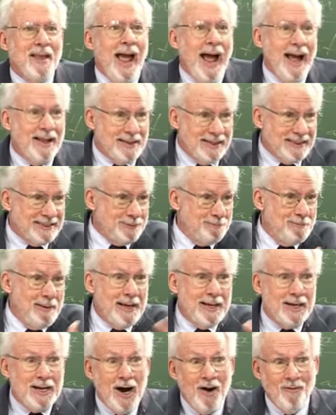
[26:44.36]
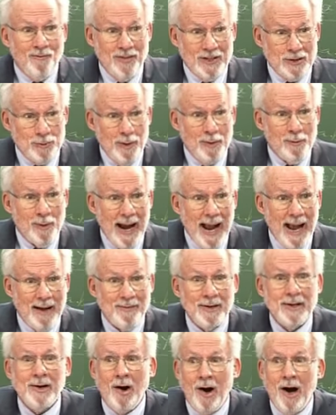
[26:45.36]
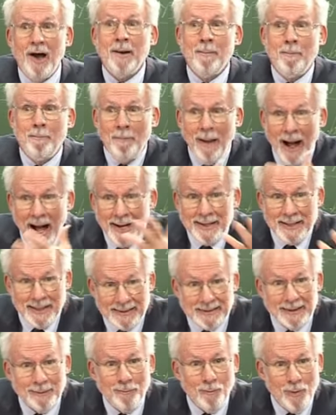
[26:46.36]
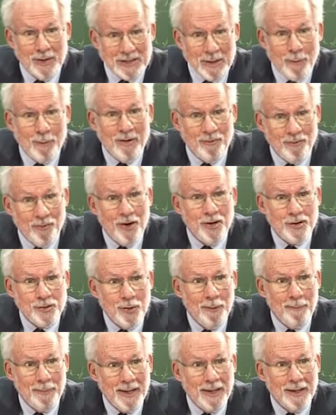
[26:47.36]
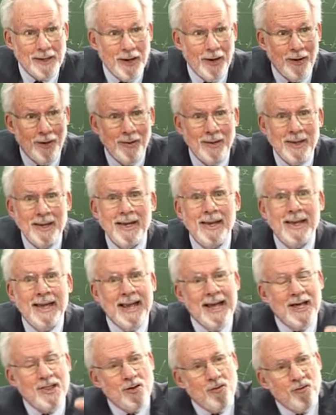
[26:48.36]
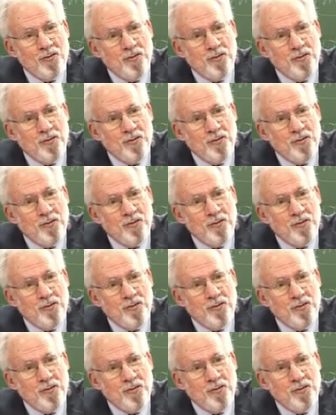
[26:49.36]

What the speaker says: At this big conference we were having on Mahdism, which I referred to a bit ago, in the